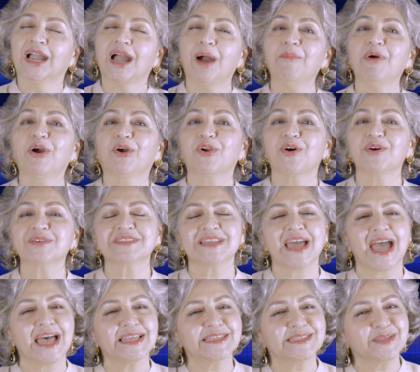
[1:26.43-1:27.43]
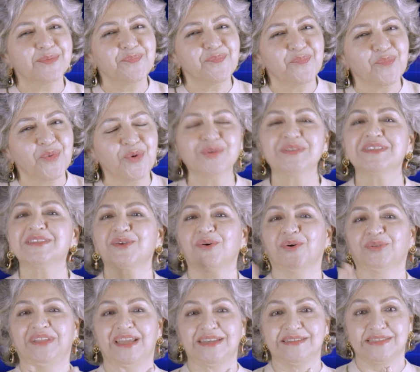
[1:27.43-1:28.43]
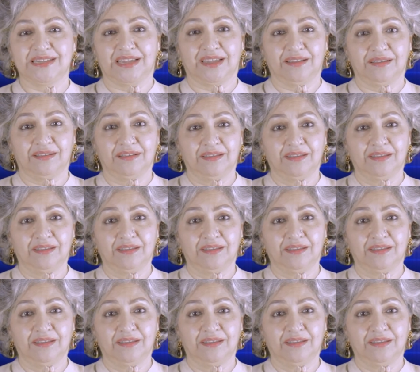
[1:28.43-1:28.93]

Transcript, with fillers: come across as the most authentic